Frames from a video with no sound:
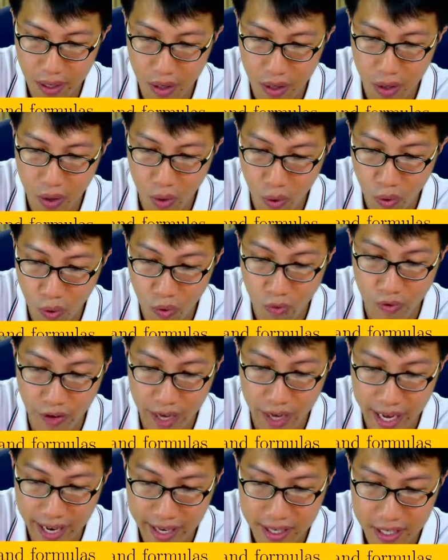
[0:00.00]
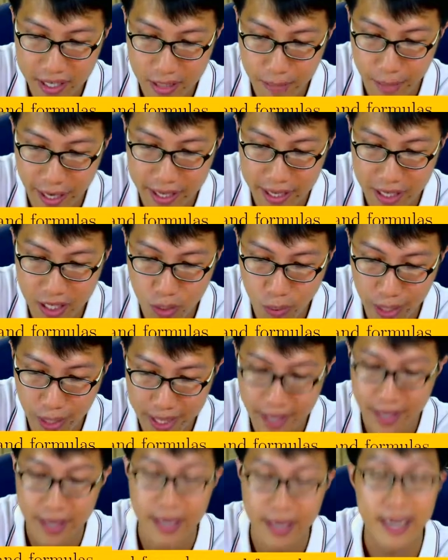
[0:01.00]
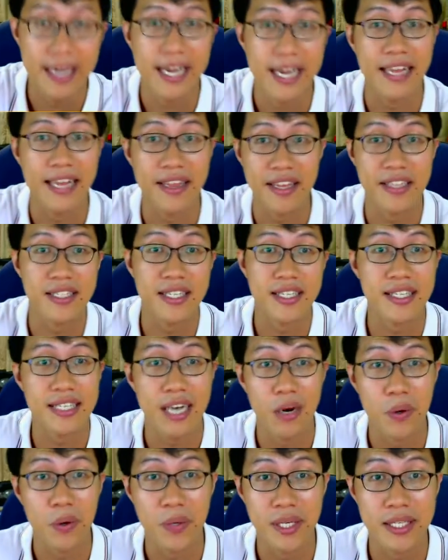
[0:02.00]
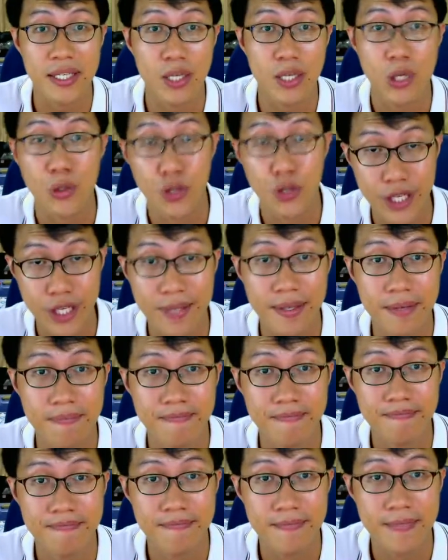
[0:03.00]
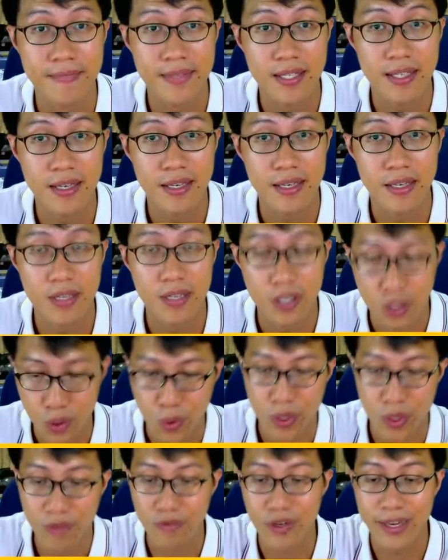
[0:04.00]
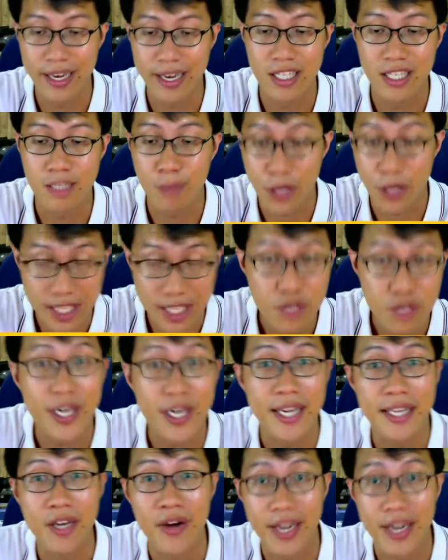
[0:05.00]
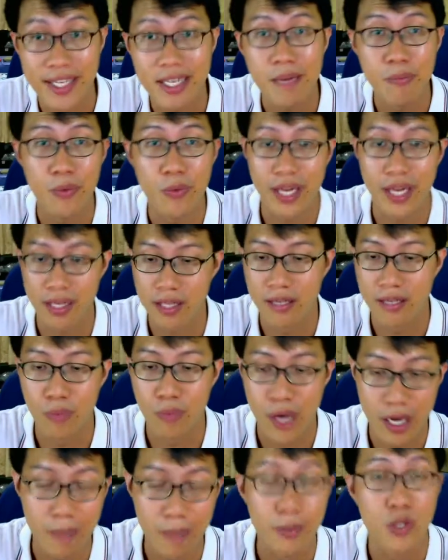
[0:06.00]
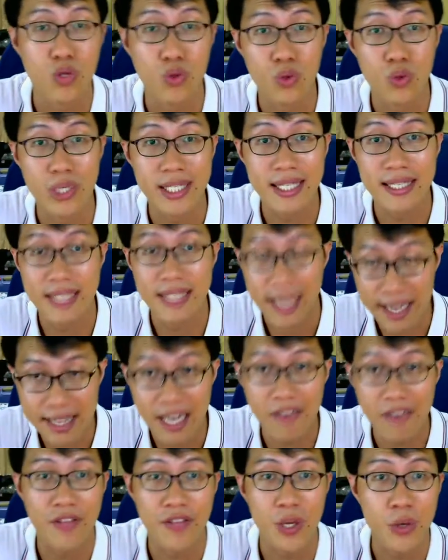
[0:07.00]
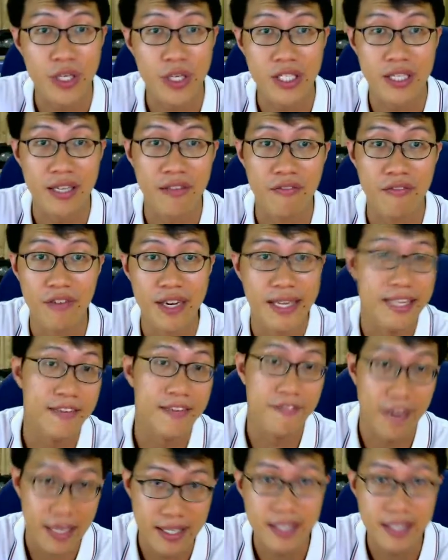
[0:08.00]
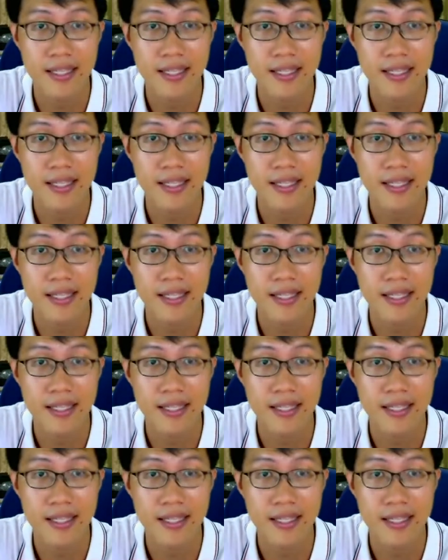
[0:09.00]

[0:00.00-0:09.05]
over x minus 1. And this is our solution. So if we can spot this trick in our exam, we are able to do the second half of the question really fast.